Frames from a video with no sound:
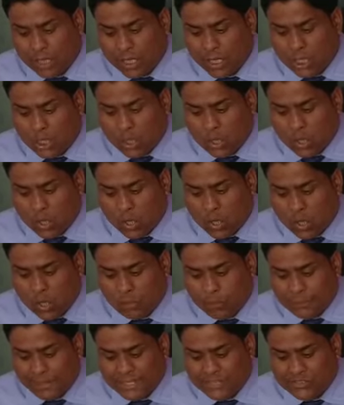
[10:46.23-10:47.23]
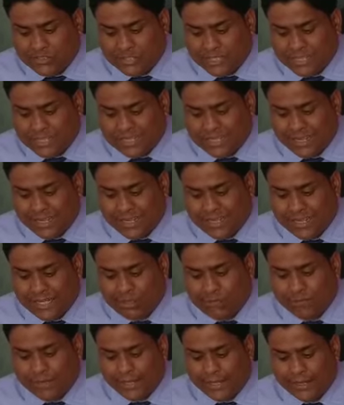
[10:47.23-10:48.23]
long been treated
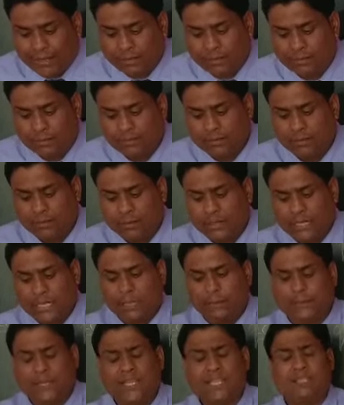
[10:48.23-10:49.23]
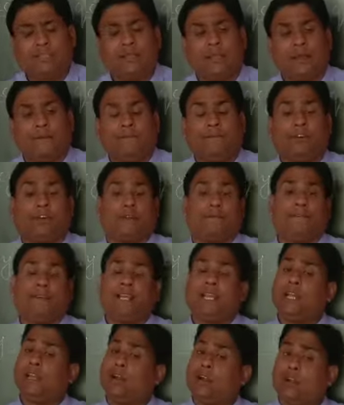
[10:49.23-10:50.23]
unequally. It means for a
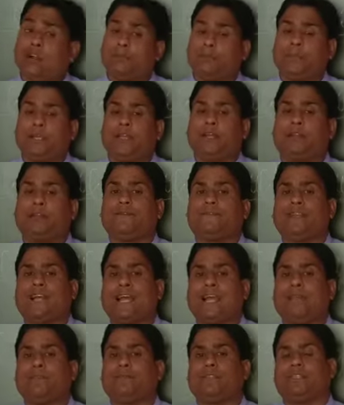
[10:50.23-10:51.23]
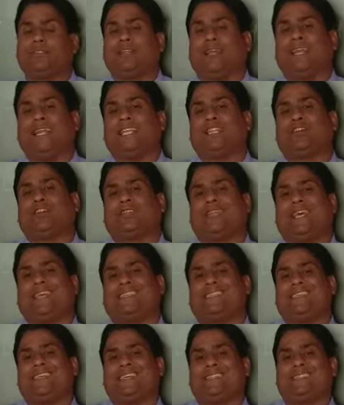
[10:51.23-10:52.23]
very long period of time, the Dalit or the
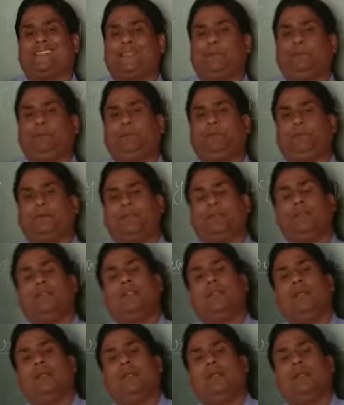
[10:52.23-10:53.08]
SCST people